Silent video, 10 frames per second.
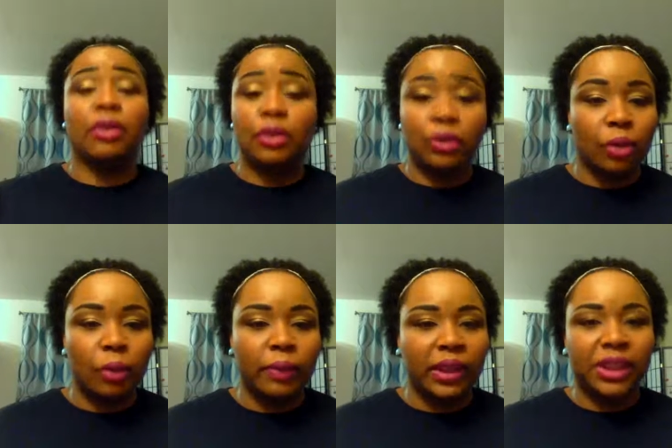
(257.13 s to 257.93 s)

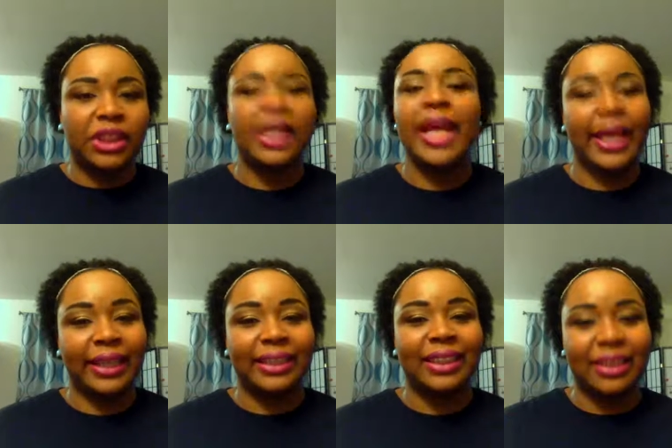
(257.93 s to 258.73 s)
so much
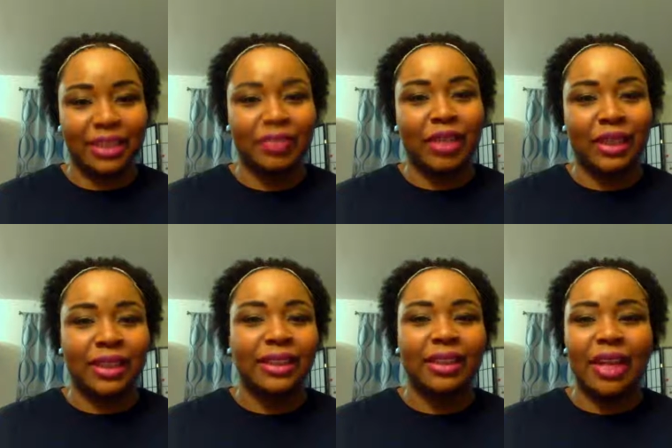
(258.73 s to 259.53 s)
shades in this
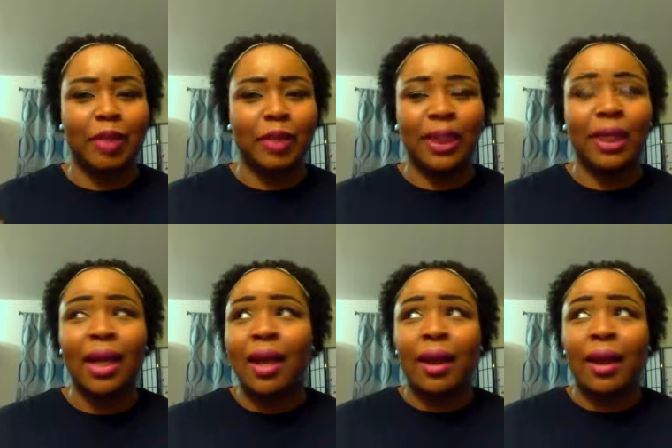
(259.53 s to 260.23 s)
foundation. I mean,